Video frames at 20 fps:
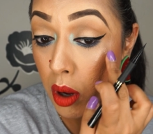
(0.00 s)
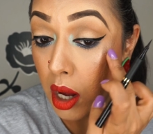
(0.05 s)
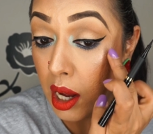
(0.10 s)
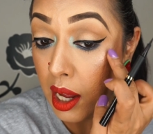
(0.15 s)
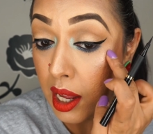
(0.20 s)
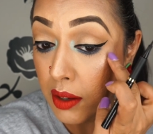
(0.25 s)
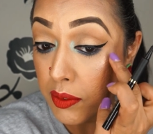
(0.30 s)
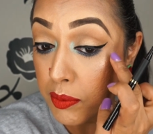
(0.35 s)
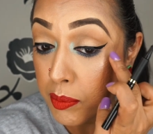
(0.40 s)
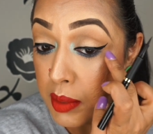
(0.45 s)

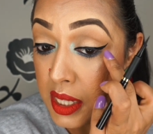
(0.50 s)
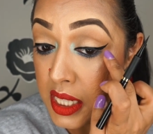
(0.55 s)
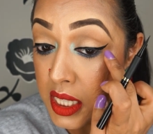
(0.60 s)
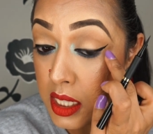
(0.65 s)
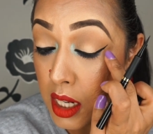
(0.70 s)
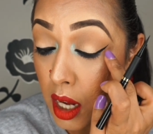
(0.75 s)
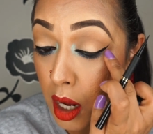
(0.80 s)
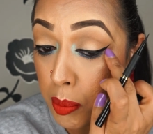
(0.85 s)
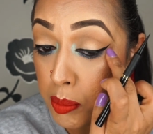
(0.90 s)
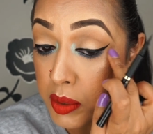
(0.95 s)
I have
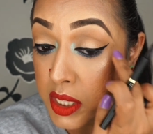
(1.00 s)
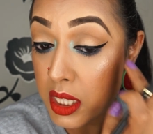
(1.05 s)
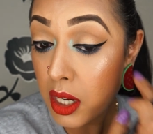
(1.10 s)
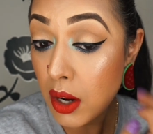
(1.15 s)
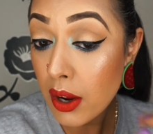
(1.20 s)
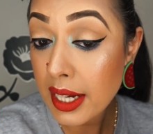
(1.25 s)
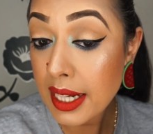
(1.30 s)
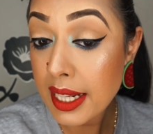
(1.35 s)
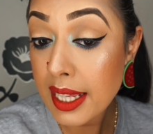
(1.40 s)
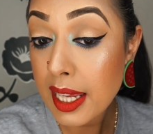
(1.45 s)
messed it up
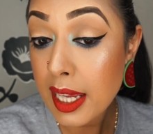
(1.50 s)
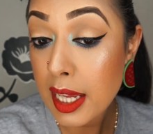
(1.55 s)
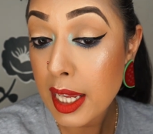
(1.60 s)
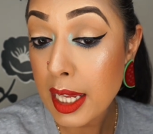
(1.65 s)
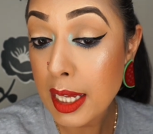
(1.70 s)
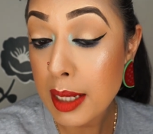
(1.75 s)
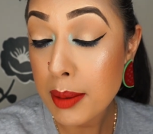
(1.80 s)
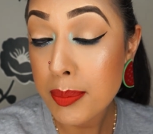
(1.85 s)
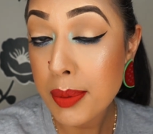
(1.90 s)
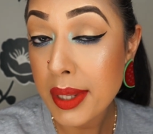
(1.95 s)
slightly
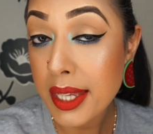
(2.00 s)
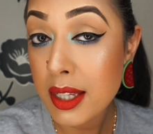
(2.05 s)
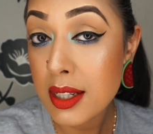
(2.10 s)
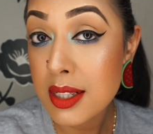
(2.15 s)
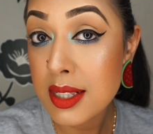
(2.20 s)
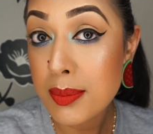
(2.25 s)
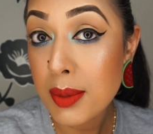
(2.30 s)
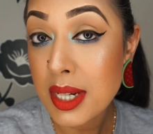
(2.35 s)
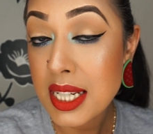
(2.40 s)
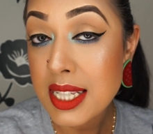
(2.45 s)
here
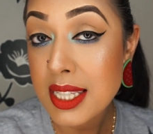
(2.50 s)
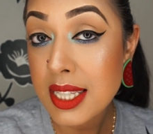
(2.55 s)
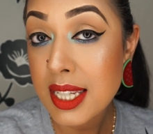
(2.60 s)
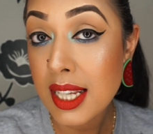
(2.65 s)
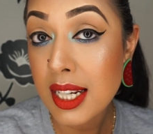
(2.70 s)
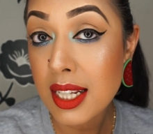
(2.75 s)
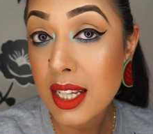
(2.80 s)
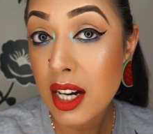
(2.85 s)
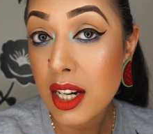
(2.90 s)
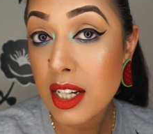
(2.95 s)
because my
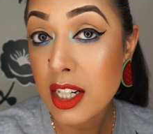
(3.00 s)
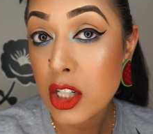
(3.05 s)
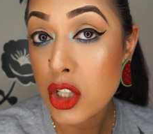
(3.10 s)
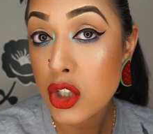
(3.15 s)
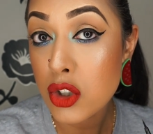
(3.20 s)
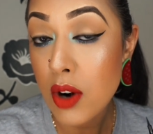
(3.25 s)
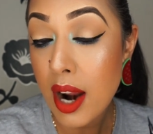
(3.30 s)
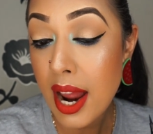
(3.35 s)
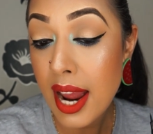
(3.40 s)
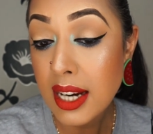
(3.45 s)
skin kind of
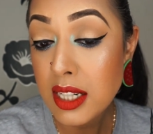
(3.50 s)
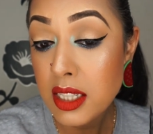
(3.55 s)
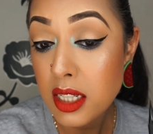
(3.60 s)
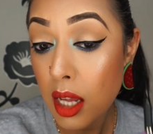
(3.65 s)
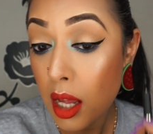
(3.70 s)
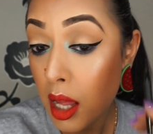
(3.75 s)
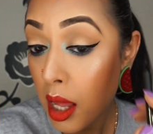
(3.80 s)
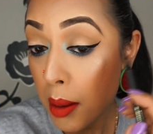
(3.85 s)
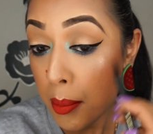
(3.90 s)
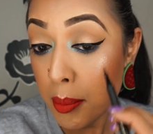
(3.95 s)
dragged,
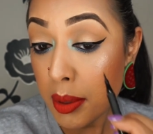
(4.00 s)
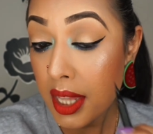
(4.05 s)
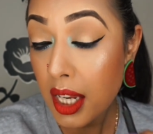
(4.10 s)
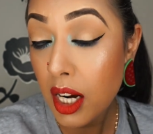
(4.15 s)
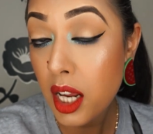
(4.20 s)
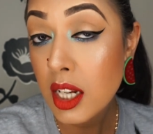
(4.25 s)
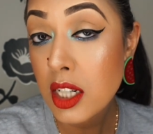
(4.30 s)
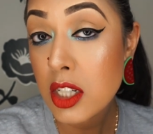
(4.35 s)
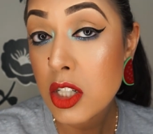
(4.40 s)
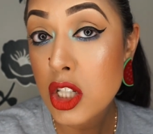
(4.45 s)
but
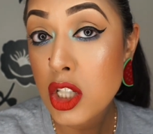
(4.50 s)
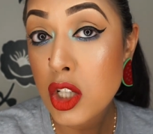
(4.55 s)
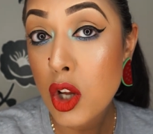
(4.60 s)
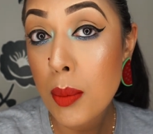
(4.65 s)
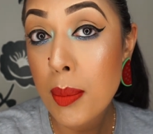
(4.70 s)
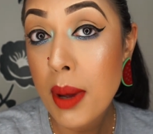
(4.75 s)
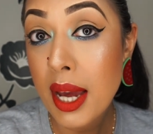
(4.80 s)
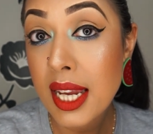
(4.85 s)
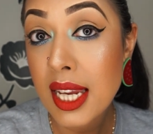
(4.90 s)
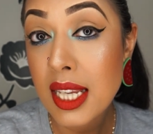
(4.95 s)
then I can just
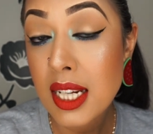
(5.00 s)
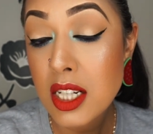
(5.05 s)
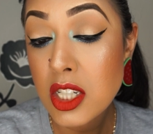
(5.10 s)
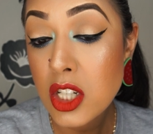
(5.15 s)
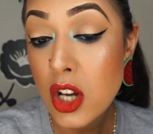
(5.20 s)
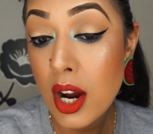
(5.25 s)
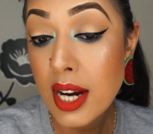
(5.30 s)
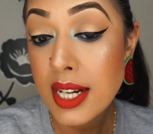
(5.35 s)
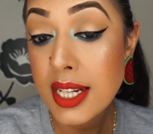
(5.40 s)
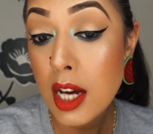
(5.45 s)
go back in and
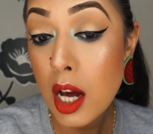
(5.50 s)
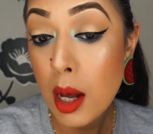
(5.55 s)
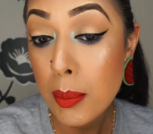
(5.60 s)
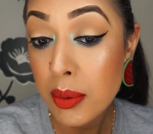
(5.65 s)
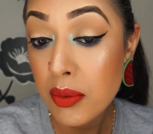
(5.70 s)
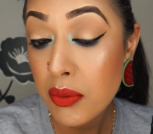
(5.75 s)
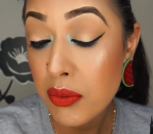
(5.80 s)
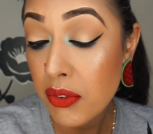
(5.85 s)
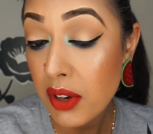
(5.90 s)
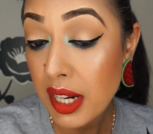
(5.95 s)
tidy it
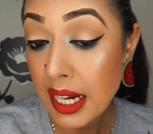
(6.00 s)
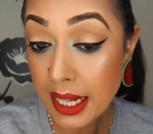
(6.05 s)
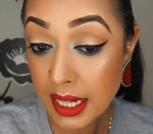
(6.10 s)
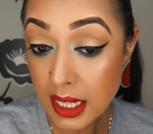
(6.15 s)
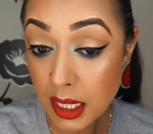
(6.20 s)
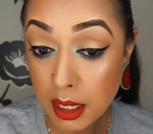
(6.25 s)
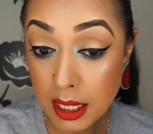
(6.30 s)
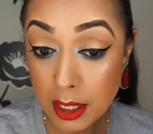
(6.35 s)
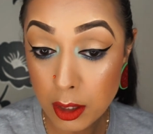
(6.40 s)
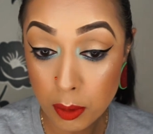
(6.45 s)
up and fill it
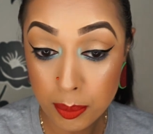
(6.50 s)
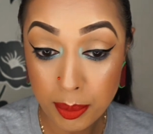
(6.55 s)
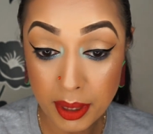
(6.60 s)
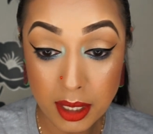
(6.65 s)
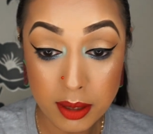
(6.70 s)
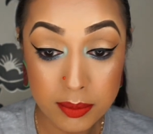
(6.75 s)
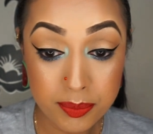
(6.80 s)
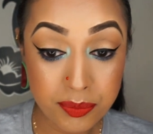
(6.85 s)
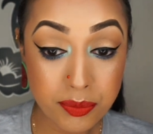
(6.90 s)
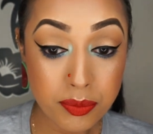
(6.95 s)
in a little
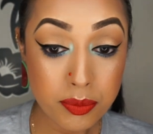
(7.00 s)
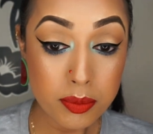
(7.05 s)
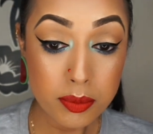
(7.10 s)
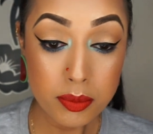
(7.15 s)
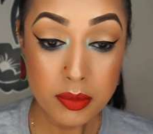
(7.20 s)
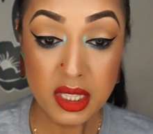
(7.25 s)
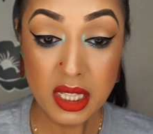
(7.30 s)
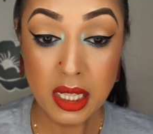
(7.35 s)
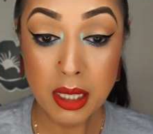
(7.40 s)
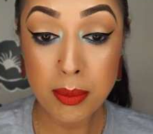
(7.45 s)
bit.
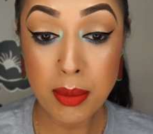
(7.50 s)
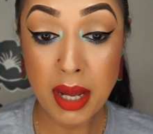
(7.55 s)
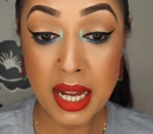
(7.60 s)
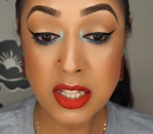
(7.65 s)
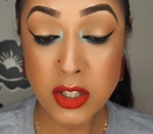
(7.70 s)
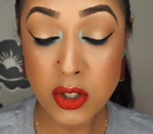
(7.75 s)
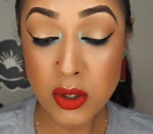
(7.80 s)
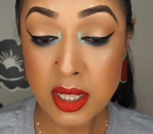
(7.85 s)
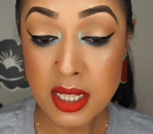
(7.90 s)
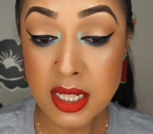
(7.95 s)
But
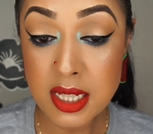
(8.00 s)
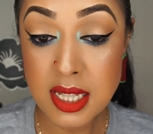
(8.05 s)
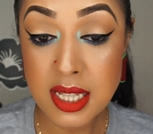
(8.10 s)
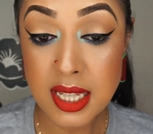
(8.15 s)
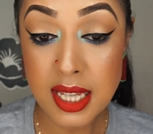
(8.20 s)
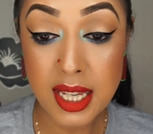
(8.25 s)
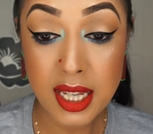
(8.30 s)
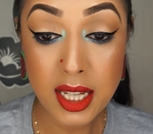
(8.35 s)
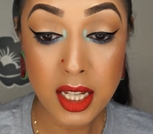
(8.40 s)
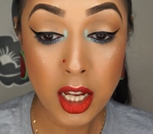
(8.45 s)
as you can
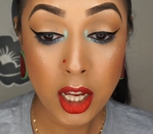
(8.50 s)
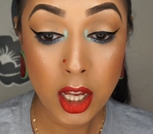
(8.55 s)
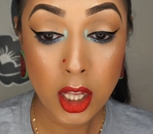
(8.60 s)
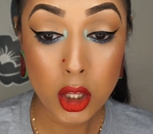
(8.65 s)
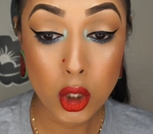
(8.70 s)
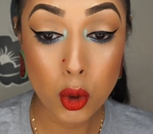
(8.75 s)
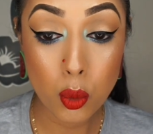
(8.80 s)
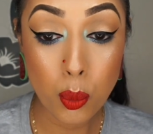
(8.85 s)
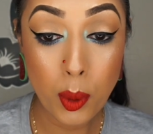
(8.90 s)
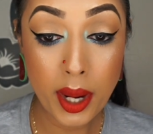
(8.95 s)
see,
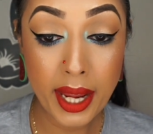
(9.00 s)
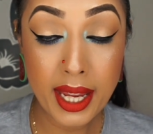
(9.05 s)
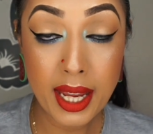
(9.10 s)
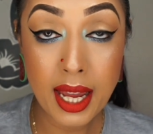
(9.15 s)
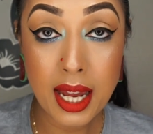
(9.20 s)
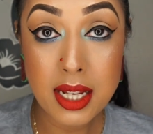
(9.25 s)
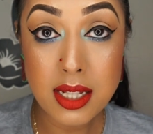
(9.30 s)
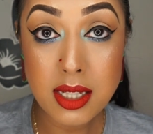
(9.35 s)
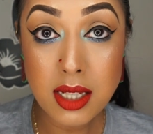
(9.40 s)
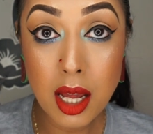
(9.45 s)
the wing
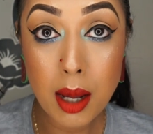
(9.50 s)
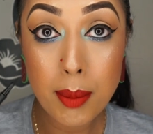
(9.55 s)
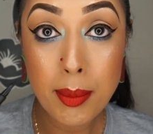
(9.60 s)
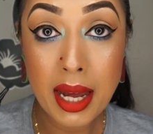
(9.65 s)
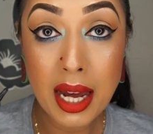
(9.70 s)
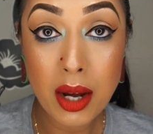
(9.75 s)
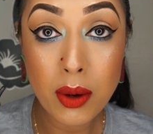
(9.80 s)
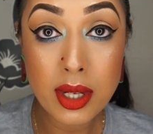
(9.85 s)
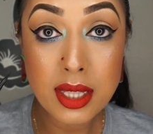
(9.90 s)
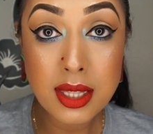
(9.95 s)
has come
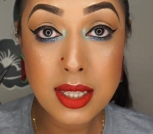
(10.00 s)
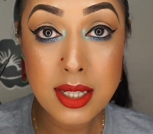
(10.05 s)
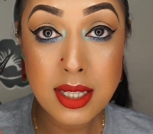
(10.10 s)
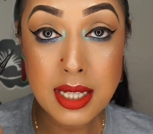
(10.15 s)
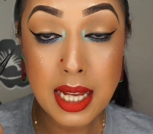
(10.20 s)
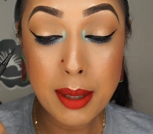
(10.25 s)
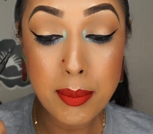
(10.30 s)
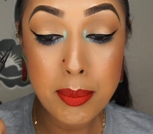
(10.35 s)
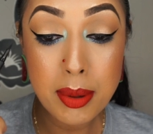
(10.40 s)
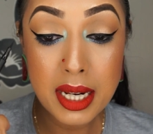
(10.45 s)
out in the
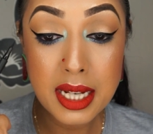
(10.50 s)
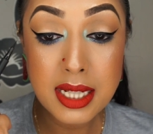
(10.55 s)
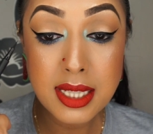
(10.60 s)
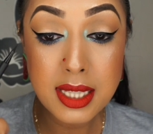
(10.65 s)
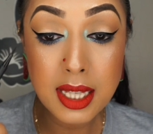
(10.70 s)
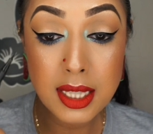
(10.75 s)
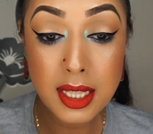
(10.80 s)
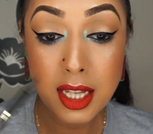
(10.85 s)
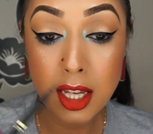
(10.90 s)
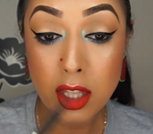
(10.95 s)
same place
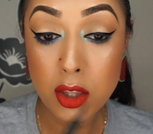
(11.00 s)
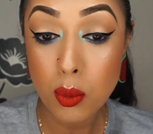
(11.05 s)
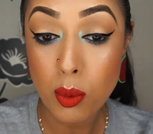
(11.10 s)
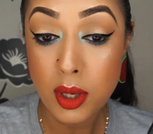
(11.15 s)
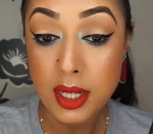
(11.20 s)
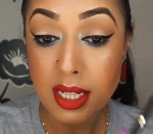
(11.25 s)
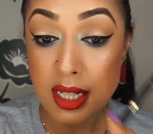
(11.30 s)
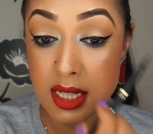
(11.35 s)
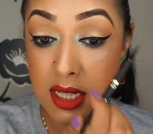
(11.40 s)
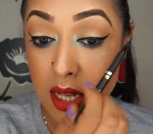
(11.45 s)
that the other
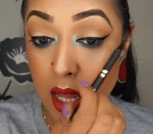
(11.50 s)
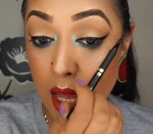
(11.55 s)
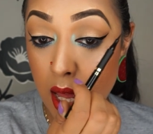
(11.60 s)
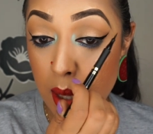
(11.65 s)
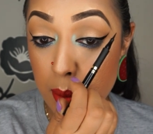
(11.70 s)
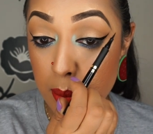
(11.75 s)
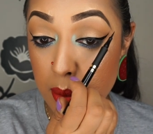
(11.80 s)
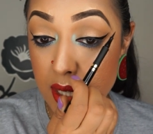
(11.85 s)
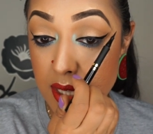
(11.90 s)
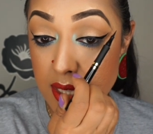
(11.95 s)
one is
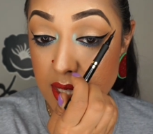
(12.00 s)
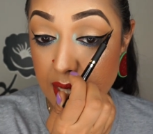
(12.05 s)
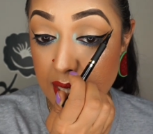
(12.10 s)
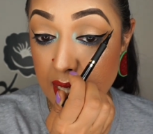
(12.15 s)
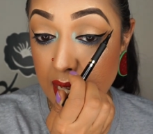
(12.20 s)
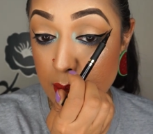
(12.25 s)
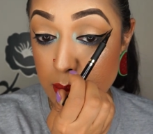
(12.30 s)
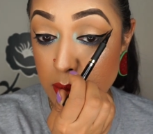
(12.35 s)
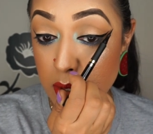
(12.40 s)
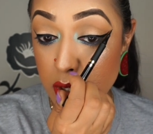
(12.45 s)
because I
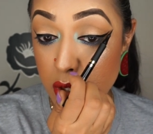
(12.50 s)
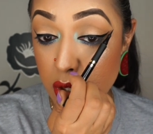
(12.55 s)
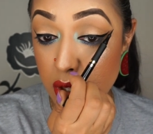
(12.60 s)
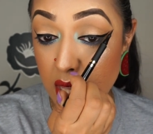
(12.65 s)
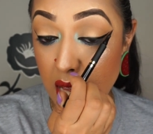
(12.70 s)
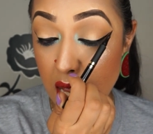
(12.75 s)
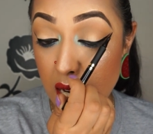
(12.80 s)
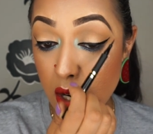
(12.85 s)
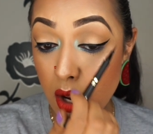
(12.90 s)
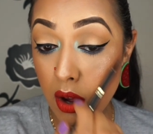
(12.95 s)
kept to
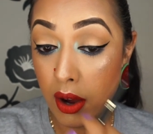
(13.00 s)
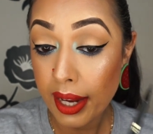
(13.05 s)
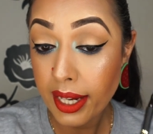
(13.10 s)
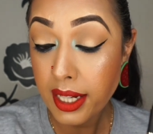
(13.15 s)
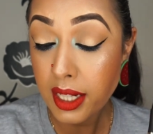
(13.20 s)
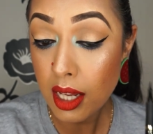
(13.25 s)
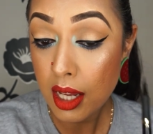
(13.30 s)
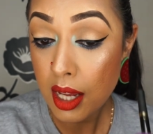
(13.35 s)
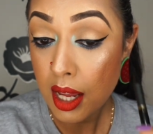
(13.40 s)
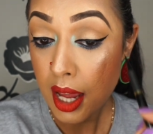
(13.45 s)
that
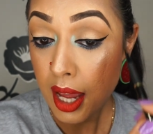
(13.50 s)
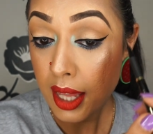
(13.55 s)
line.